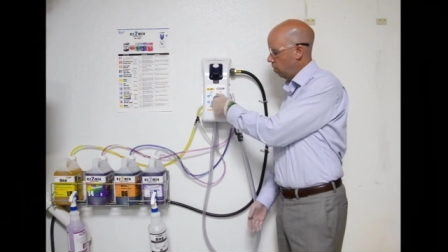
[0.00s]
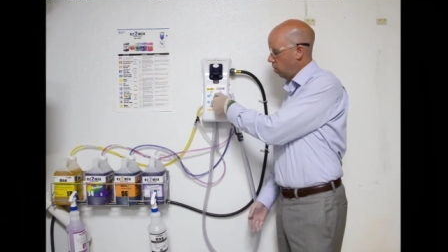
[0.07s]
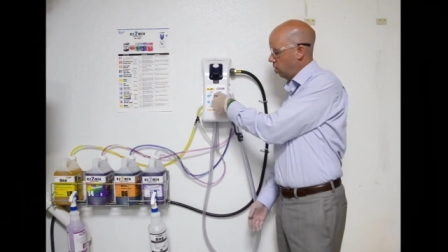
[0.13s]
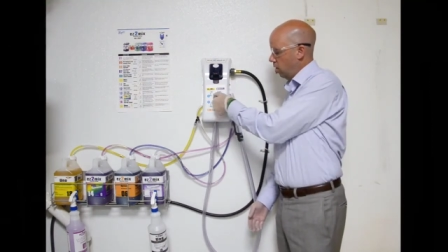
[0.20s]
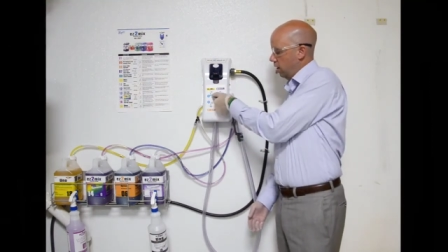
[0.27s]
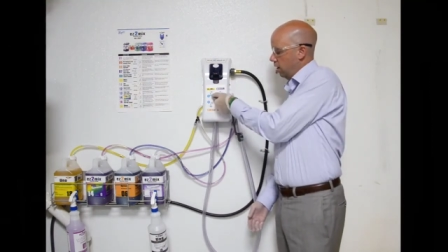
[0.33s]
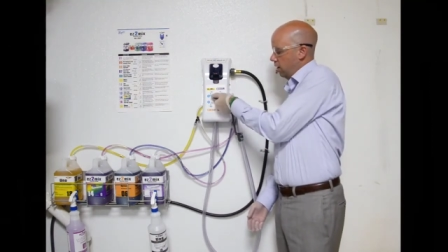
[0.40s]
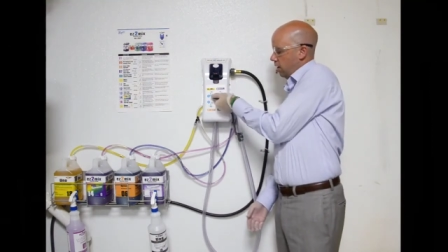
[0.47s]

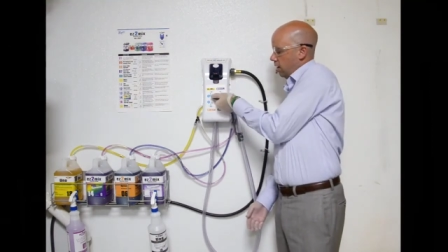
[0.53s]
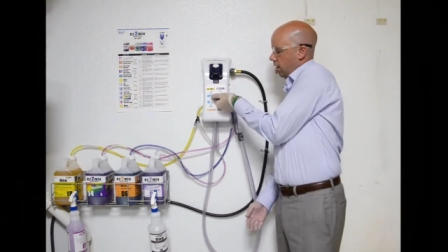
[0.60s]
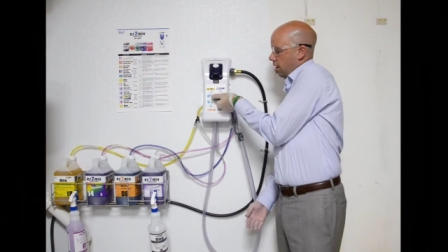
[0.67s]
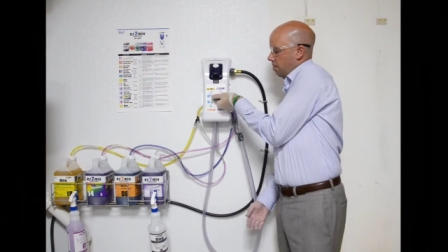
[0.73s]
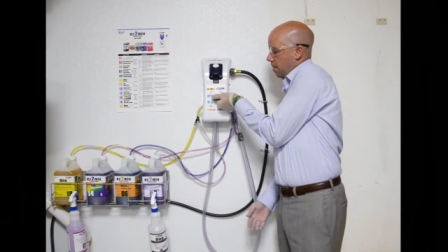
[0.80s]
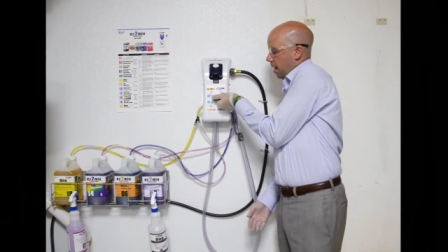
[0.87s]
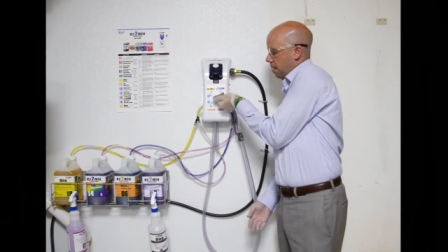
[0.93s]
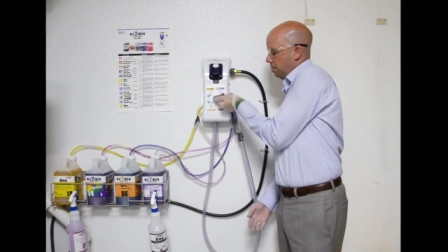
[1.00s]
or
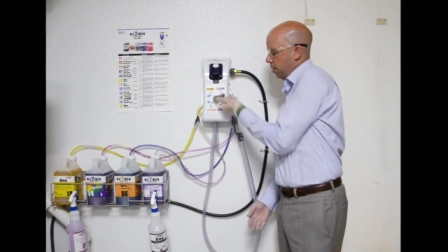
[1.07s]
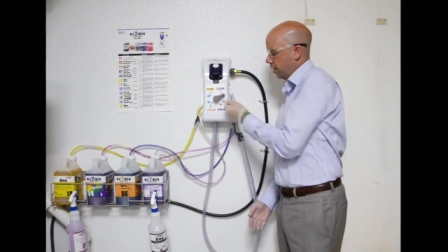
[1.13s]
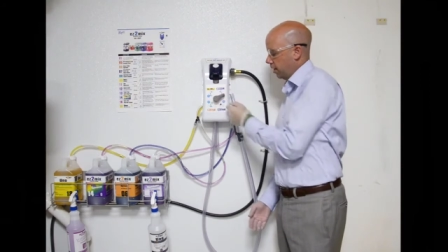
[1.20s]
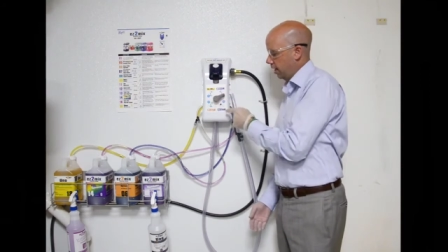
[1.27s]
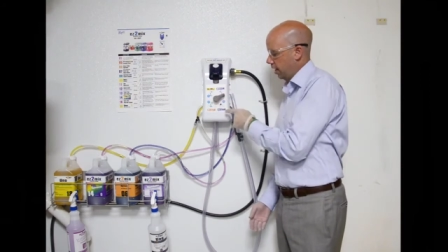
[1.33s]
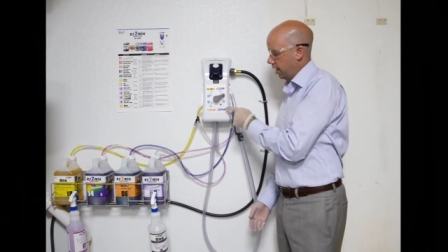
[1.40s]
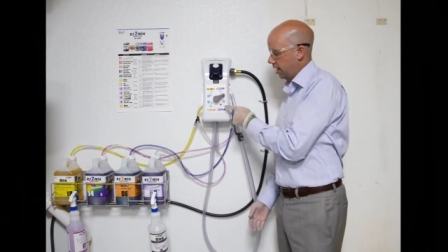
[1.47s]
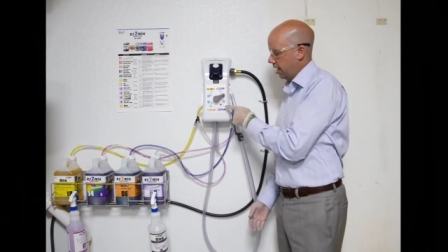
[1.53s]
a mop
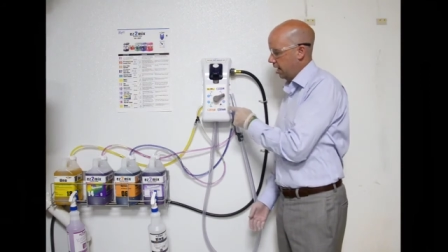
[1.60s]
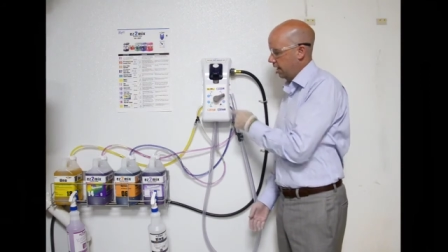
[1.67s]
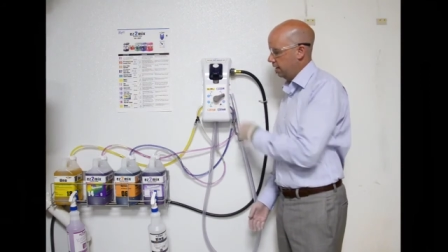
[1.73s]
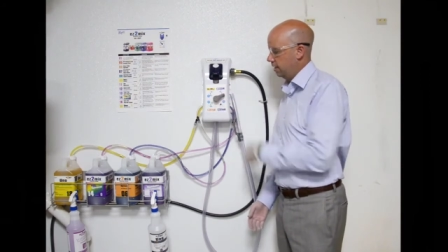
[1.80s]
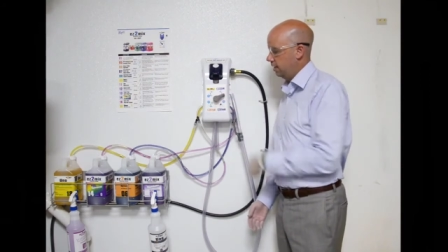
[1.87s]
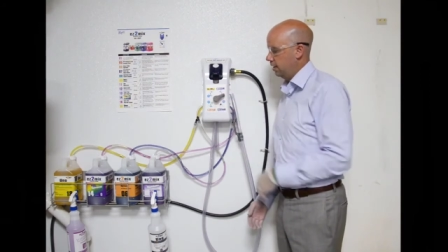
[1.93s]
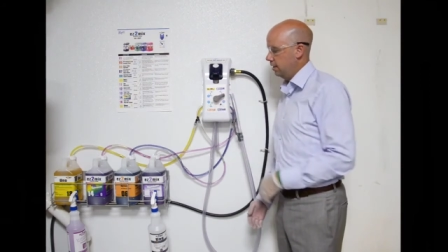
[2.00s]
bucket icon.